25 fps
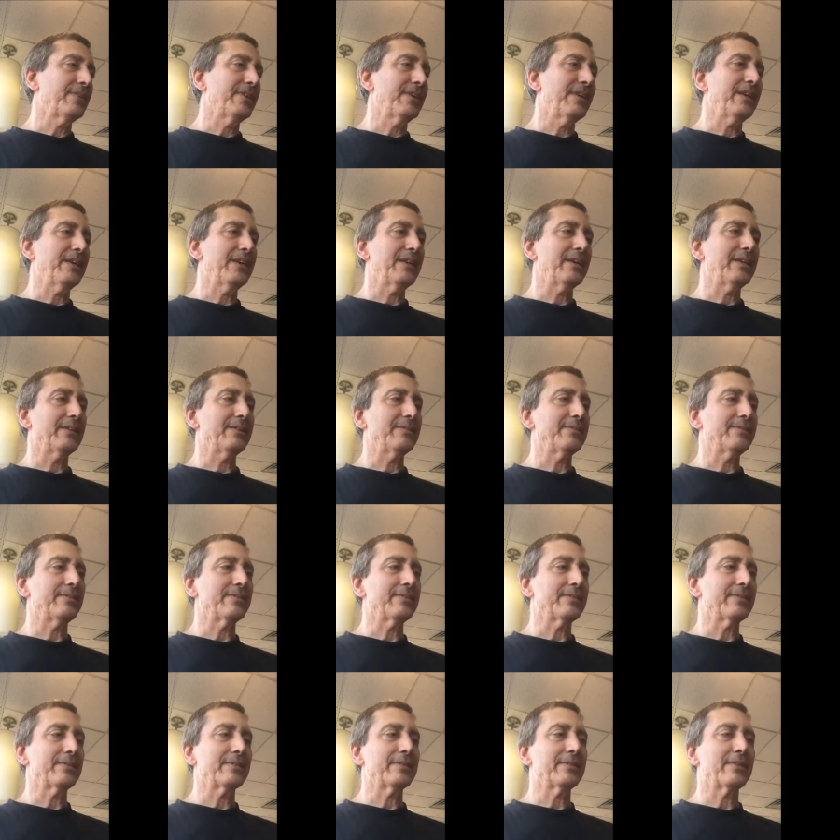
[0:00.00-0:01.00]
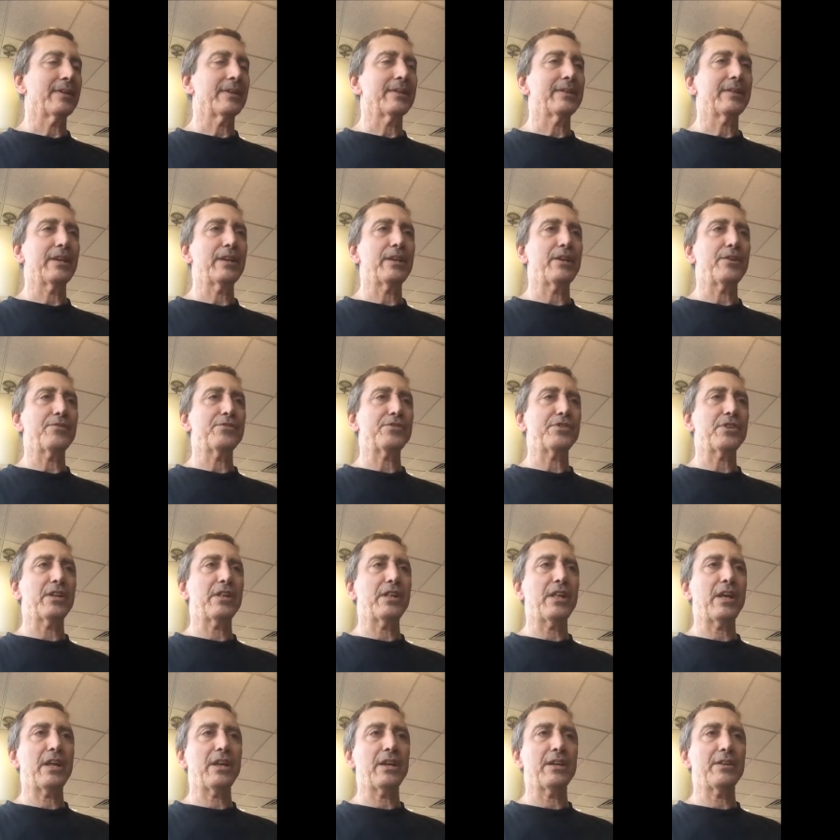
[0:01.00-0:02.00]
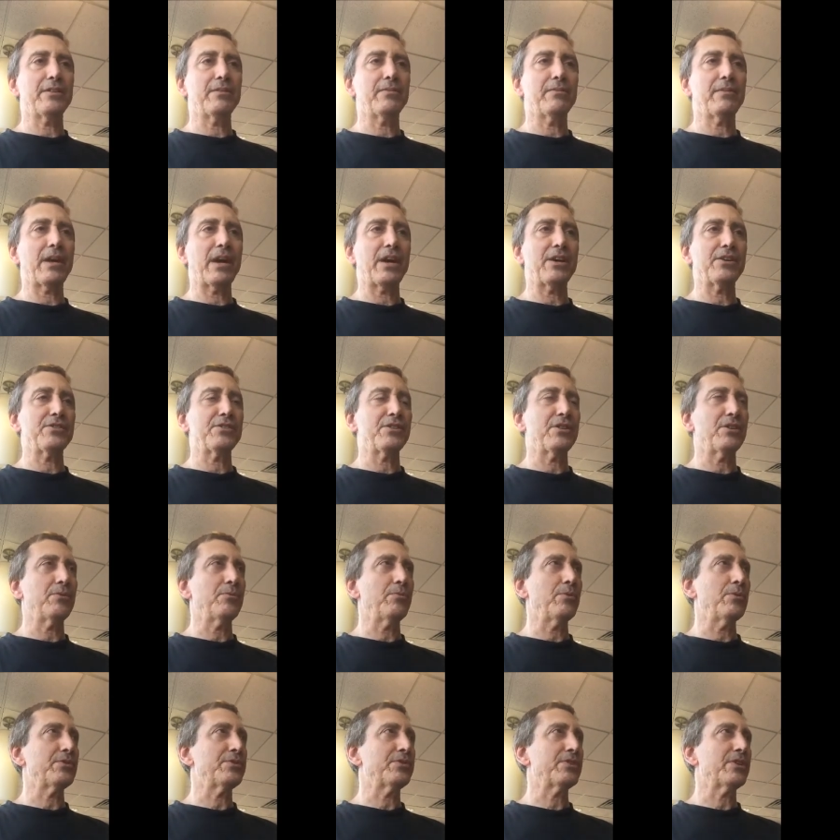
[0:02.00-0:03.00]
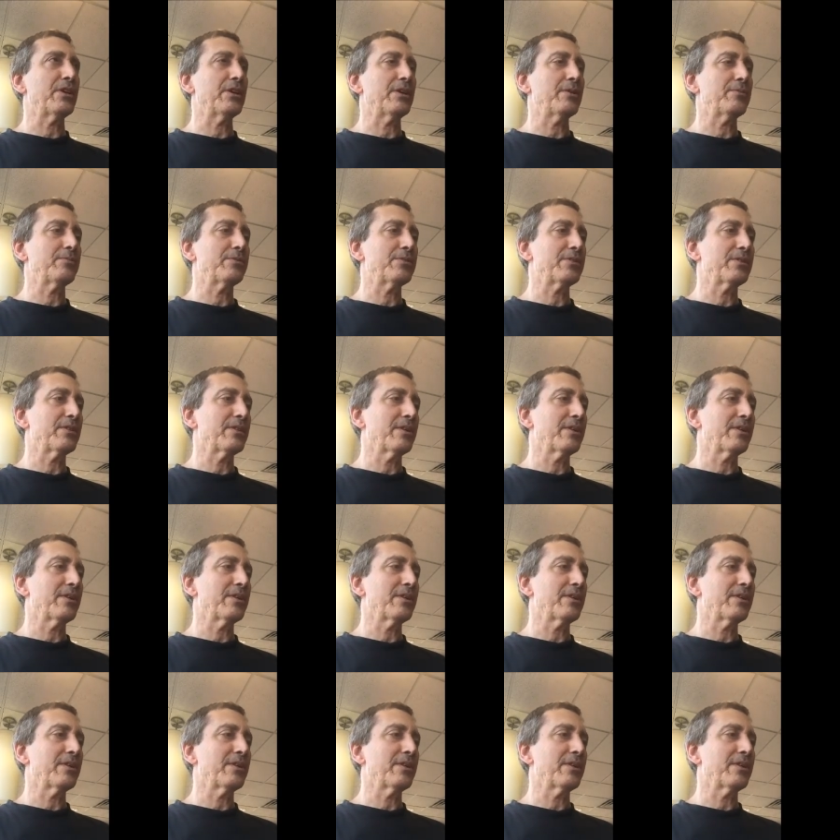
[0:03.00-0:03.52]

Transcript: No. I think you've said that a thousand and one I times.